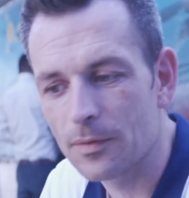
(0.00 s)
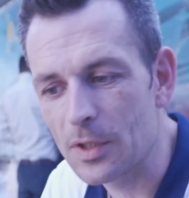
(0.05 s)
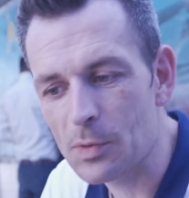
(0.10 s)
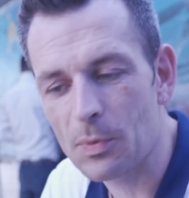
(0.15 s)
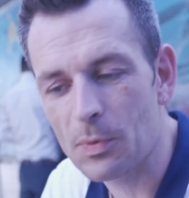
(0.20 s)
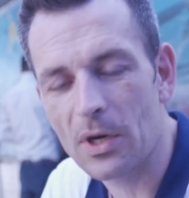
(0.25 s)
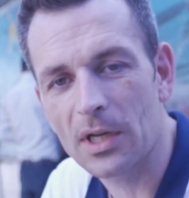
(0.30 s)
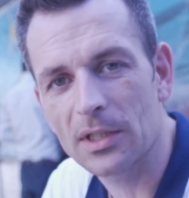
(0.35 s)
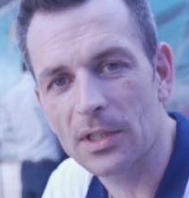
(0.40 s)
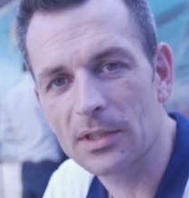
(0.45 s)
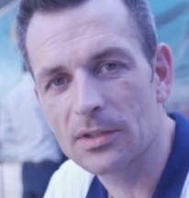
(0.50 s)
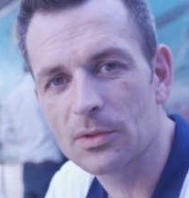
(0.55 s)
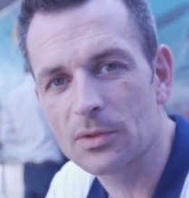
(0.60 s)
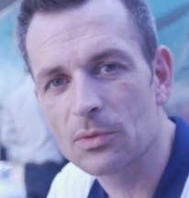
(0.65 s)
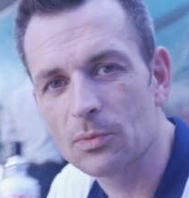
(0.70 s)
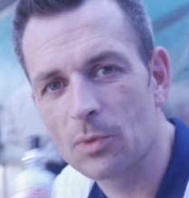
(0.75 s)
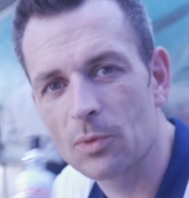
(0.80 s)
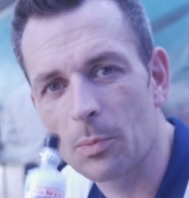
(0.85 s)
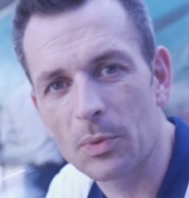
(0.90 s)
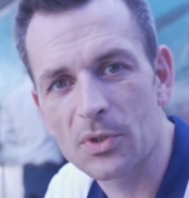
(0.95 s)
This product
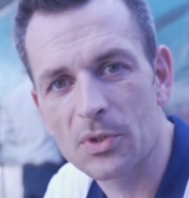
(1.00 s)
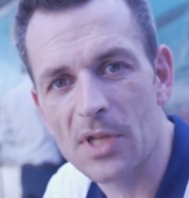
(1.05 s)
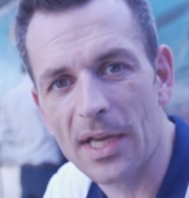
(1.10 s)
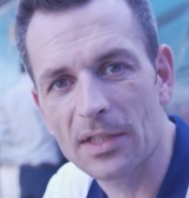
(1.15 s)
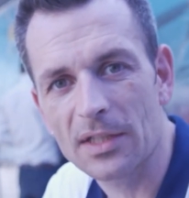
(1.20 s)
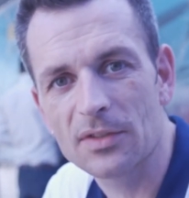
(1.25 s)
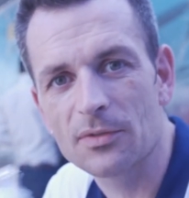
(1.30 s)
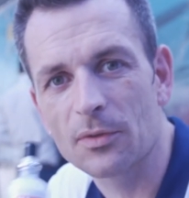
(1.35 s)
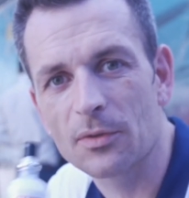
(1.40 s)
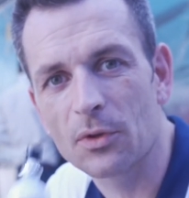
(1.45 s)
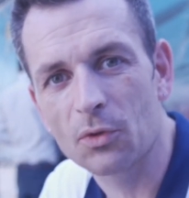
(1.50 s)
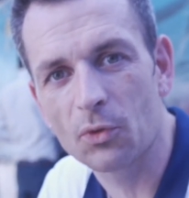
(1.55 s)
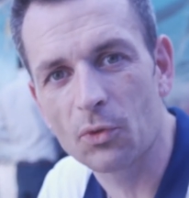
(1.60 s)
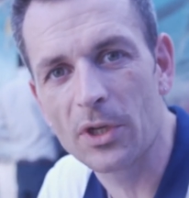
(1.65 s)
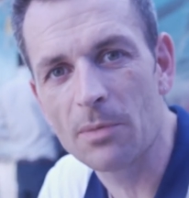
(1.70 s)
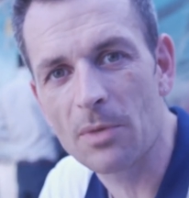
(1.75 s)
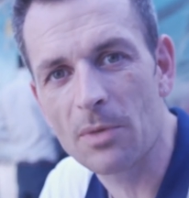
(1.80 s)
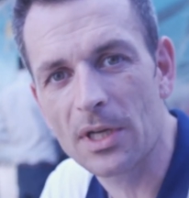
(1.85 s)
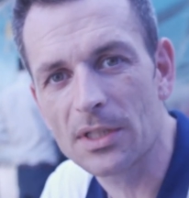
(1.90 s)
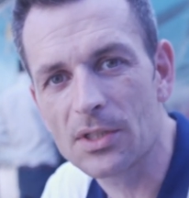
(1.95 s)
will protect for
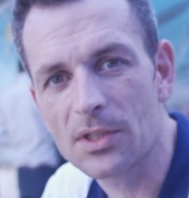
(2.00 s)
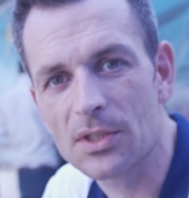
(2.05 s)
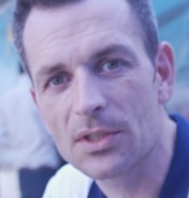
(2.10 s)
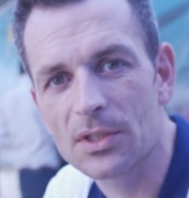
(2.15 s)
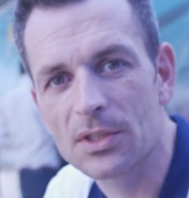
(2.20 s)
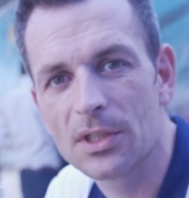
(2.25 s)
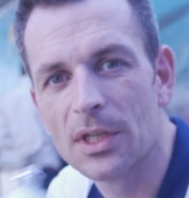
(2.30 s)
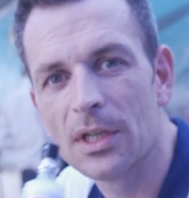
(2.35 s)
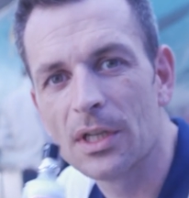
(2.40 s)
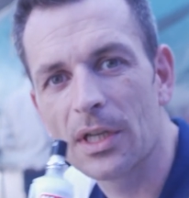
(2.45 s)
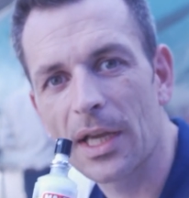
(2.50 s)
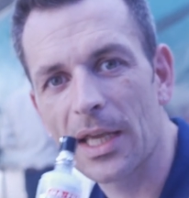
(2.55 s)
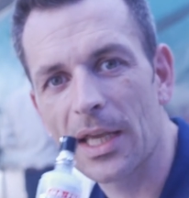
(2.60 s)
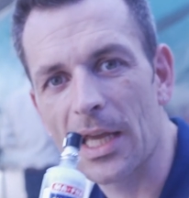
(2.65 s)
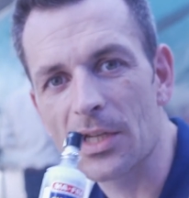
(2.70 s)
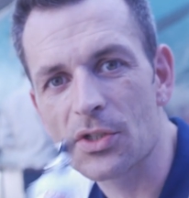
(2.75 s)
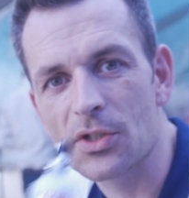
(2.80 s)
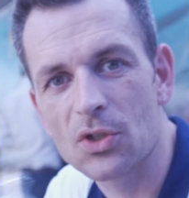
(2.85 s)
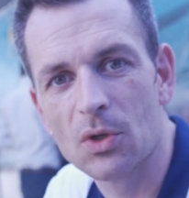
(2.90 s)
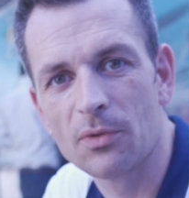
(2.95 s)
3 months
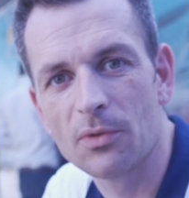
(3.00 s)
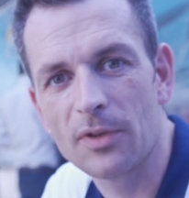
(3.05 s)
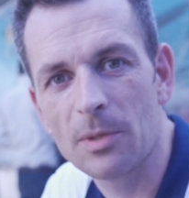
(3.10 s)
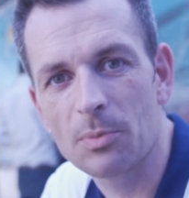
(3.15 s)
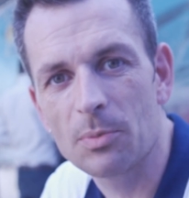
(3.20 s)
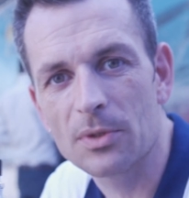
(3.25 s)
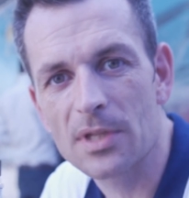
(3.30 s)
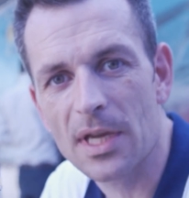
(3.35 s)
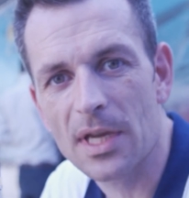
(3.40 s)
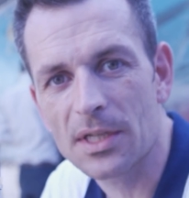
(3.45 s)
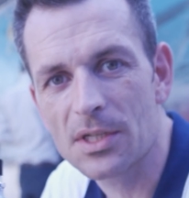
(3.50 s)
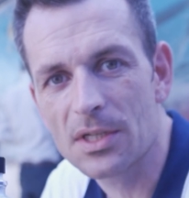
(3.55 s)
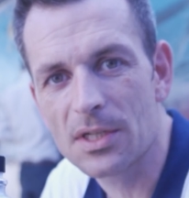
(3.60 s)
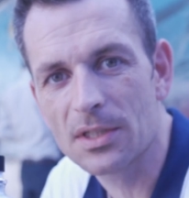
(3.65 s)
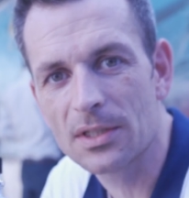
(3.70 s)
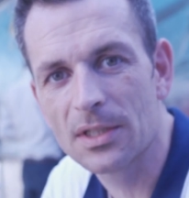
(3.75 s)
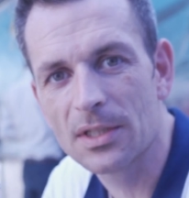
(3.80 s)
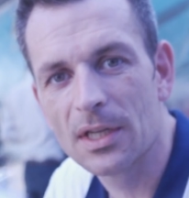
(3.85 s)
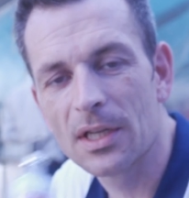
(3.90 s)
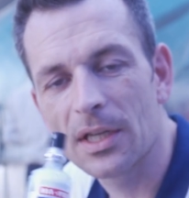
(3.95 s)
against UV protection
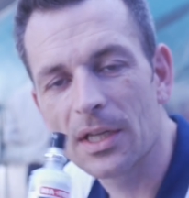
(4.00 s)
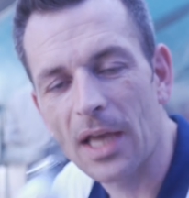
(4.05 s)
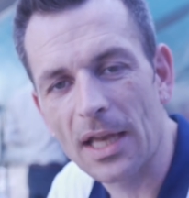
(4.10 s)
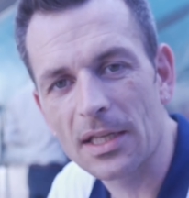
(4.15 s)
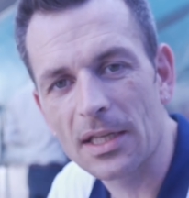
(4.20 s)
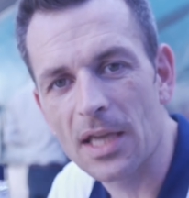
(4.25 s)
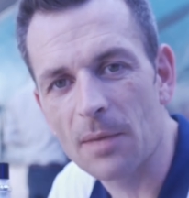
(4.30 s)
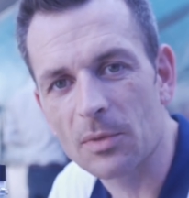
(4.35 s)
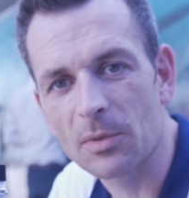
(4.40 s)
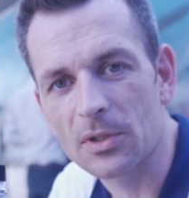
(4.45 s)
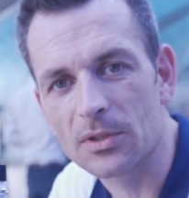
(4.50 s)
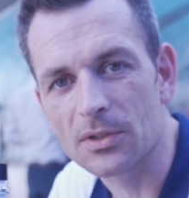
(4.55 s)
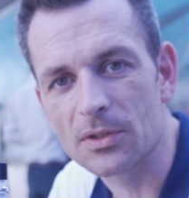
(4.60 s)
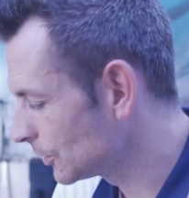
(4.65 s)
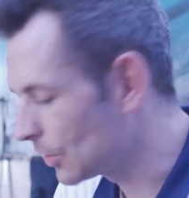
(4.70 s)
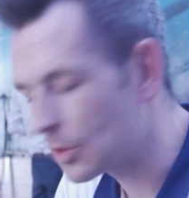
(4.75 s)
and chemicals.